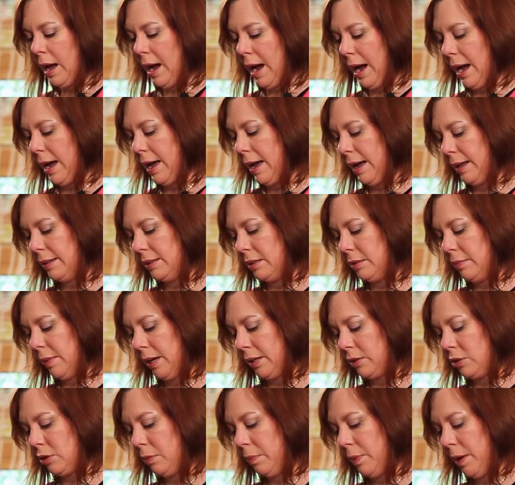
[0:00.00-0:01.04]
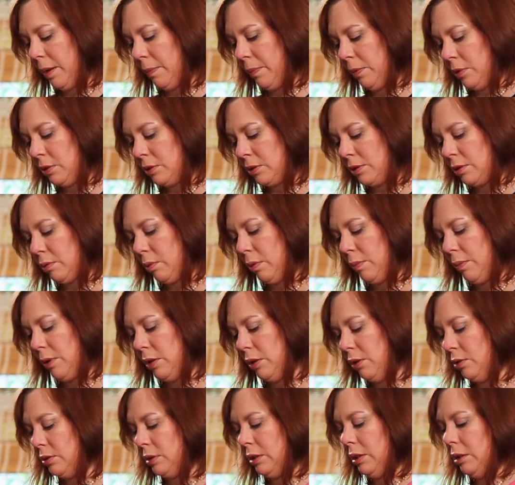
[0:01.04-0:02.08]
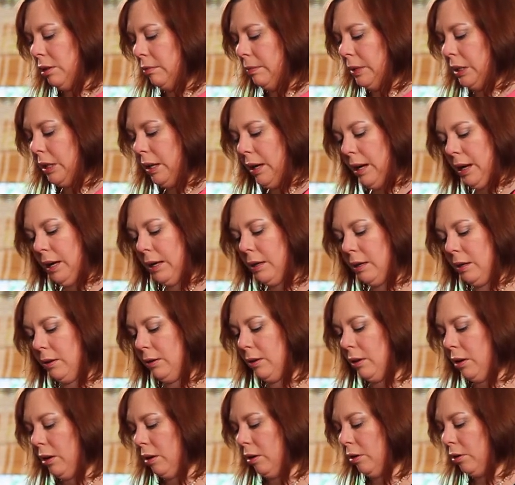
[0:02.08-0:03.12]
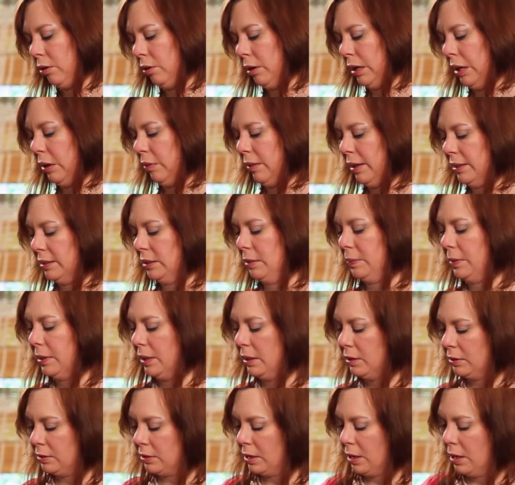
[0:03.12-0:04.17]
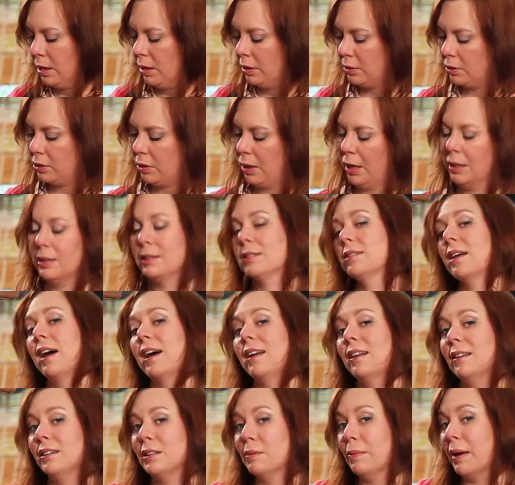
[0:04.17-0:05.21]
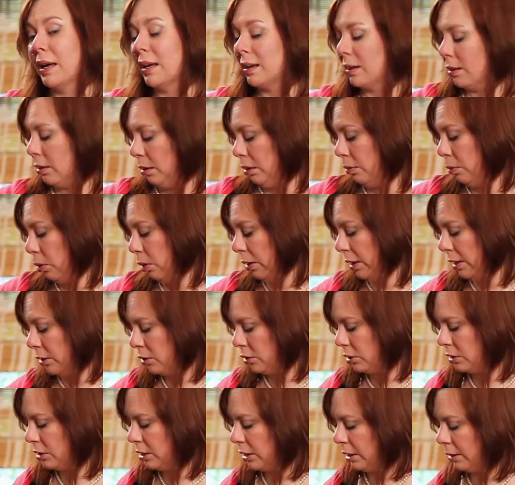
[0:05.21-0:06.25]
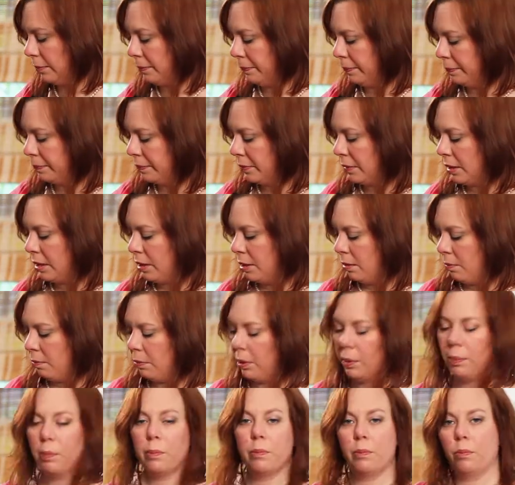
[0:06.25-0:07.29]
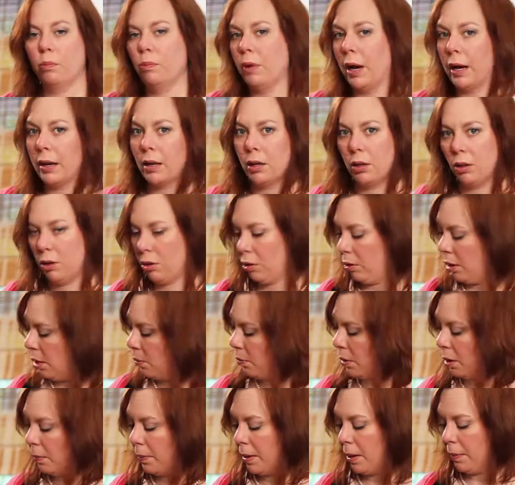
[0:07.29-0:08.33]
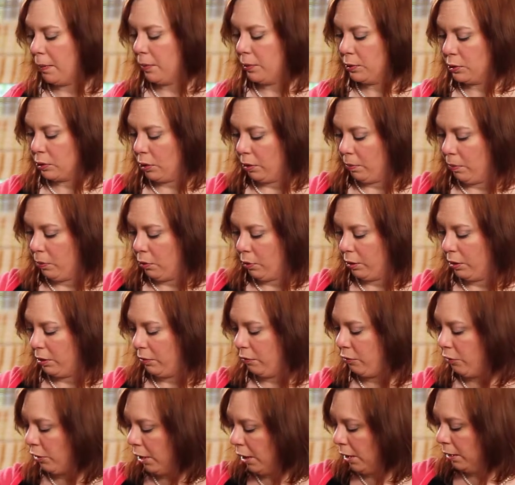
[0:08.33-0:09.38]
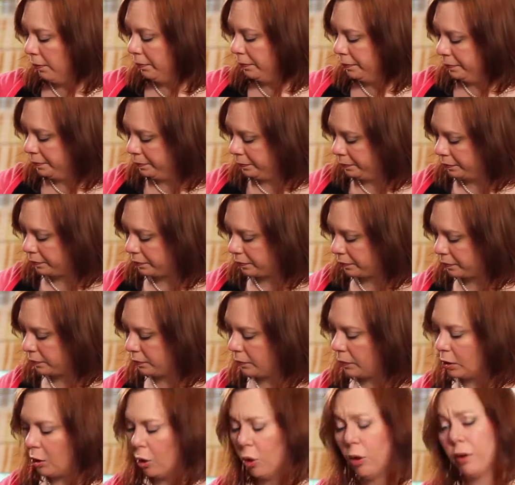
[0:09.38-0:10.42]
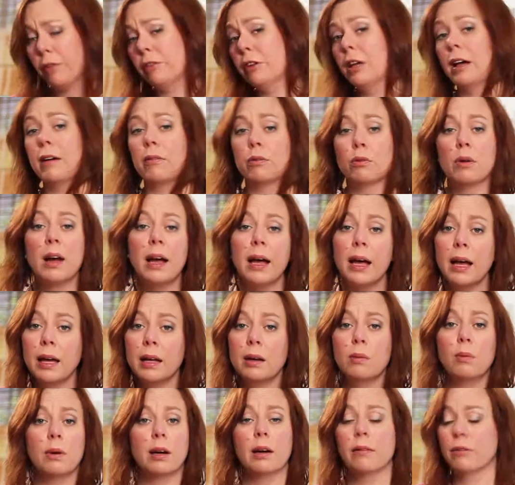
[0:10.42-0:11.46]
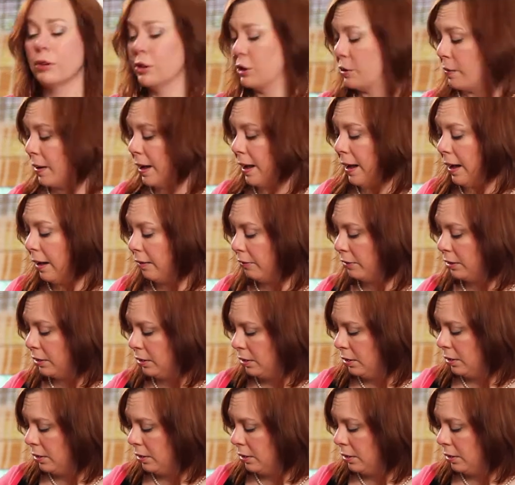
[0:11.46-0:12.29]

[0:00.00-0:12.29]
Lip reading: I had some extra peppers because we've been using them a lot in our Greek recipes, so I decided to make it a little more interesting. But regular green bell peppers are more than fine. Or if you have red, whatever you have.